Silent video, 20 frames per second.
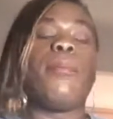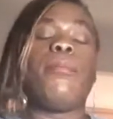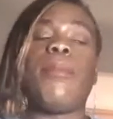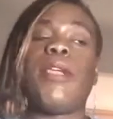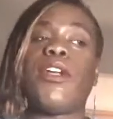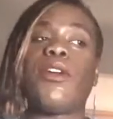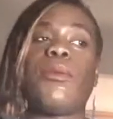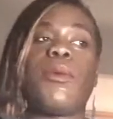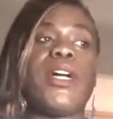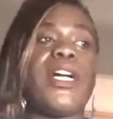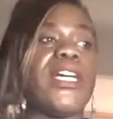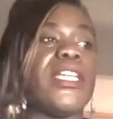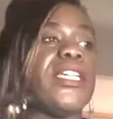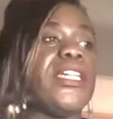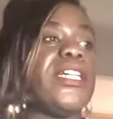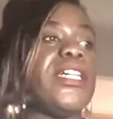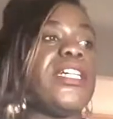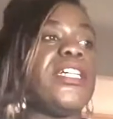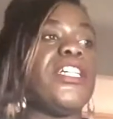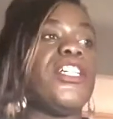
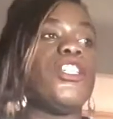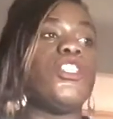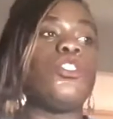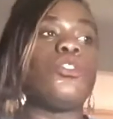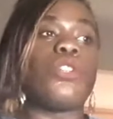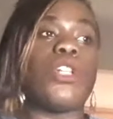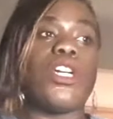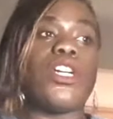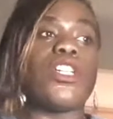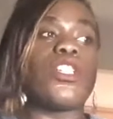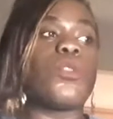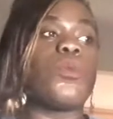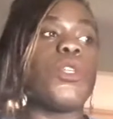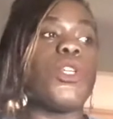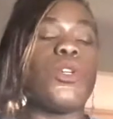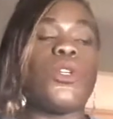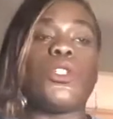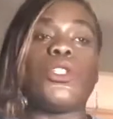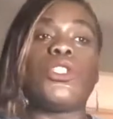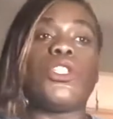marijuana, drugs,
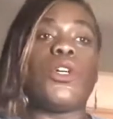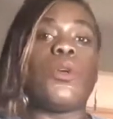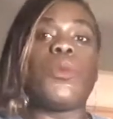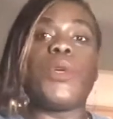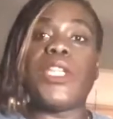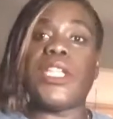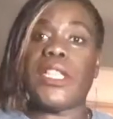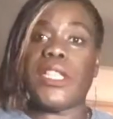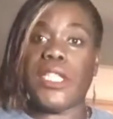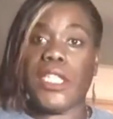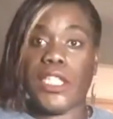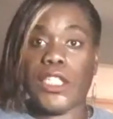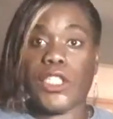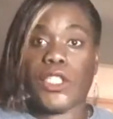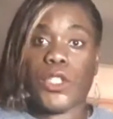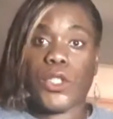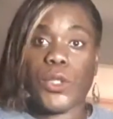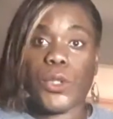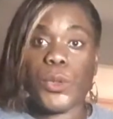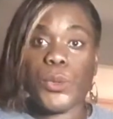we all know what it
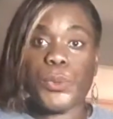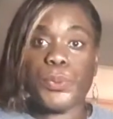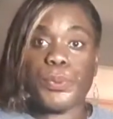leads to.